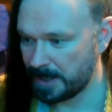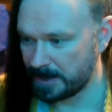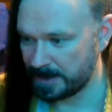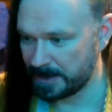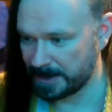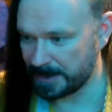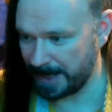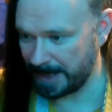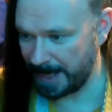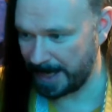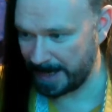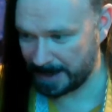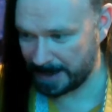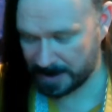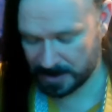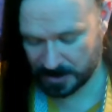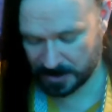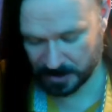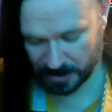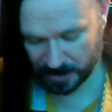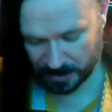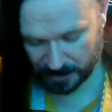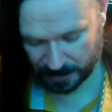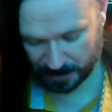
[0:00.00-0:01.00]
The
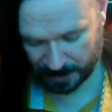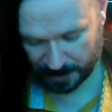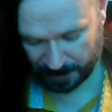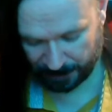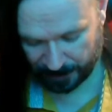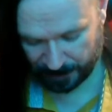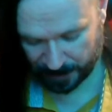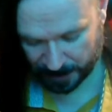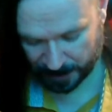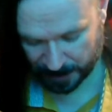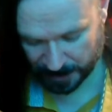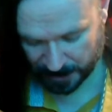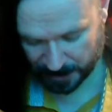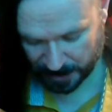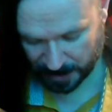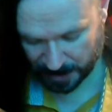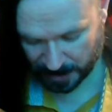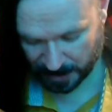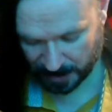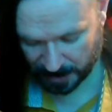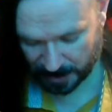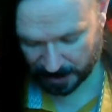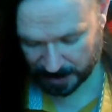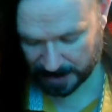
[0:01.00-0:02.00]
external influence
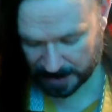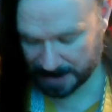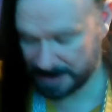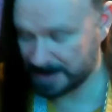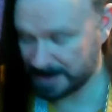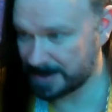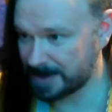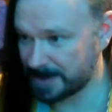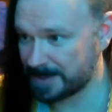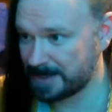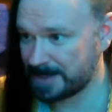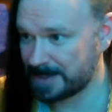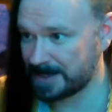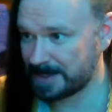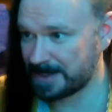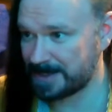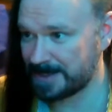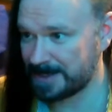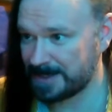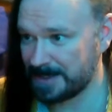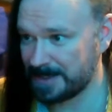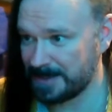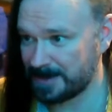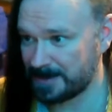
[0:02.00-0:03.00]
card is the
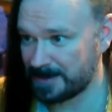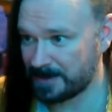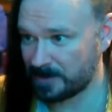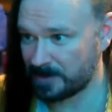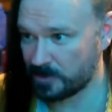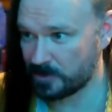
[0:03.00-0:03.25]
16th